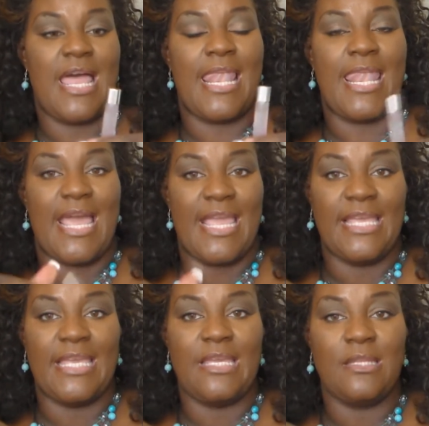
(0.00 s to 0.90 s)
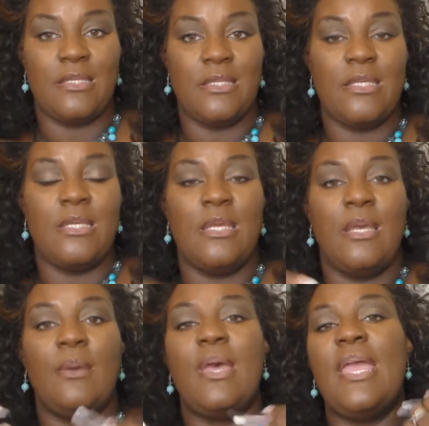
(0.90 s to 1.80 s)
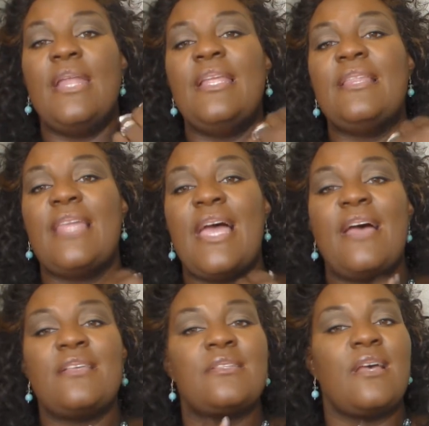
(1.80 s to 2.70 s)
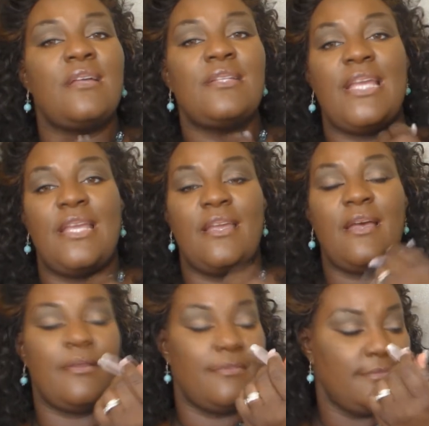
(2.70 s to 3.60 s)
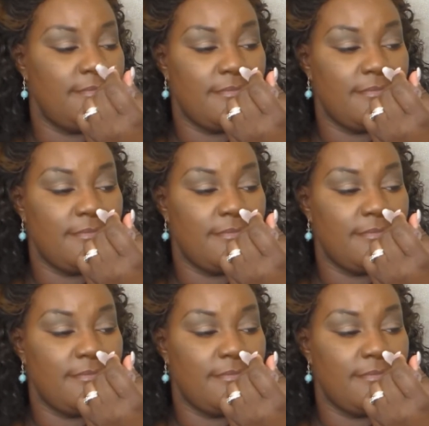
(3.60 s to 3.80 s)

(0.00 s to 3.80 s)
I like it, and it lasts all day, y'all.